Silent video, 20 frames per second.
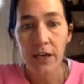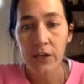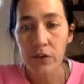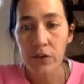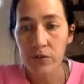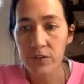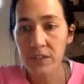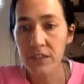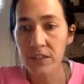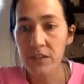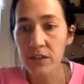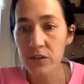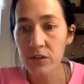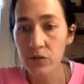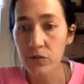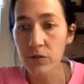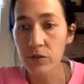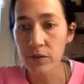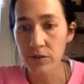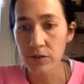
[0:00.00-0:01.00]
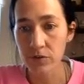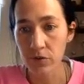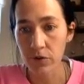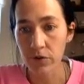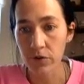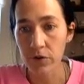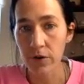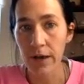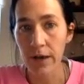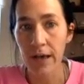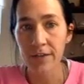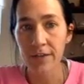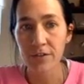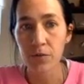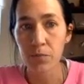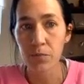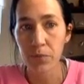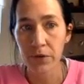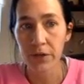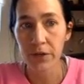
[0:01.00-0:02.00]
using the unit circle as a
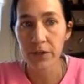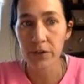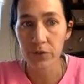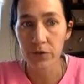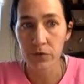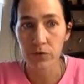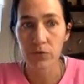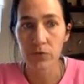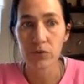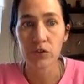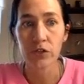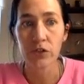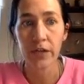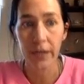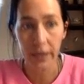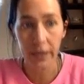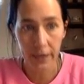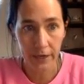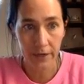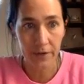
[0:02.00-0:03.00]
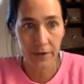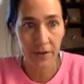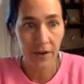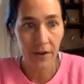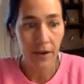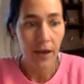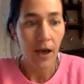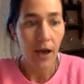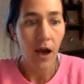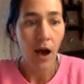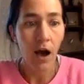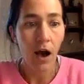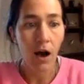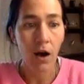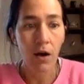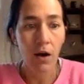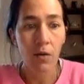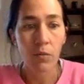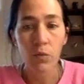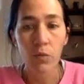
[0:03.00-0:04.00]
big, huge aid.
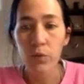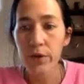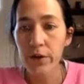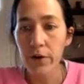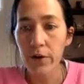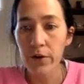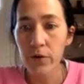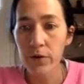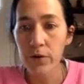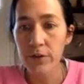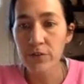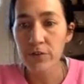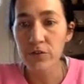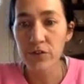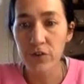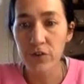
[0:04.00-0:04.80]
We are going to